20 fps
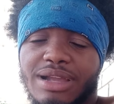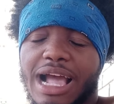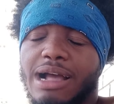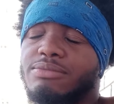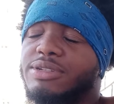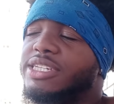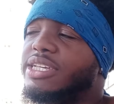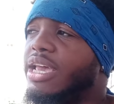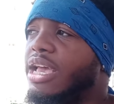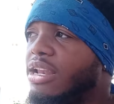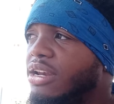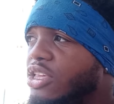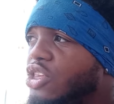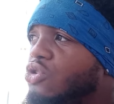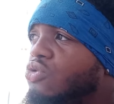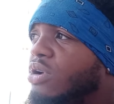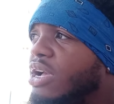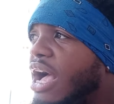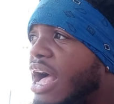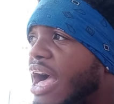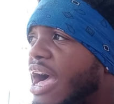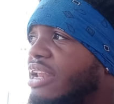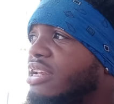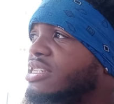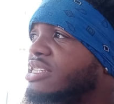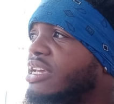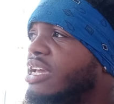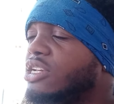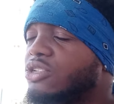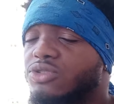I'm telling you, God
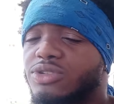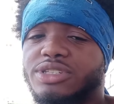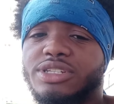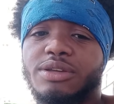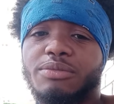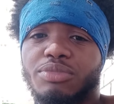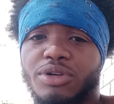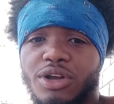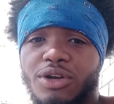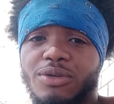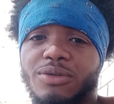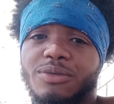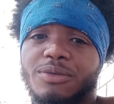is interesting, bro.